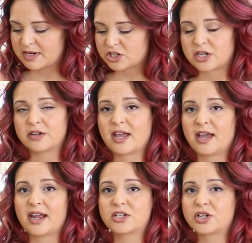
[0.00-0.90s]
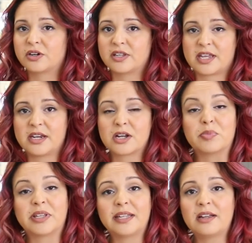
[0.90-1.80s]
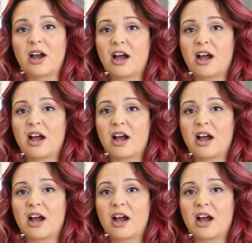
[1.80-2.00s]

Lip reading: to make sure that I turn the heat completely